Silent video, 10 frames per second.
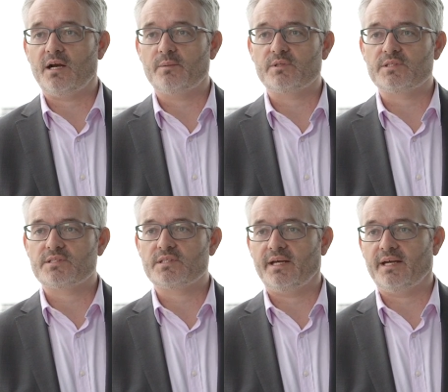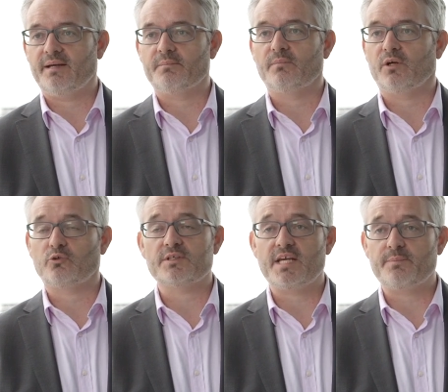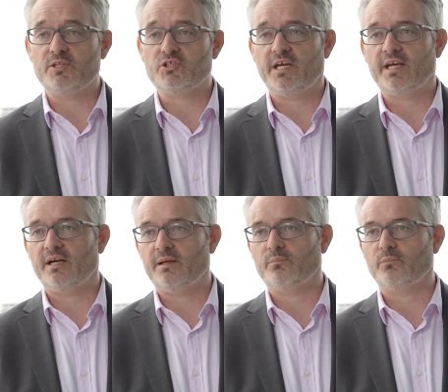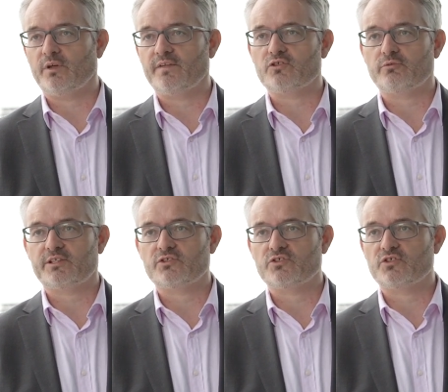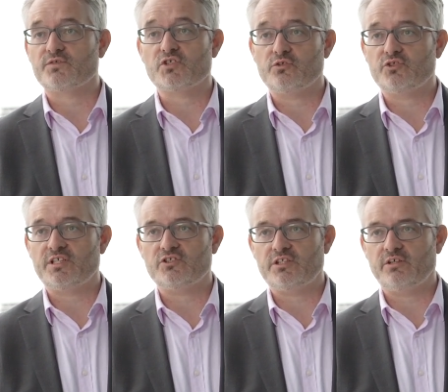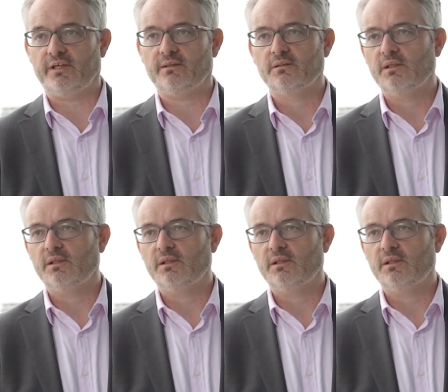Hybris. Across APJ, I'm one of the directors of solution engineering.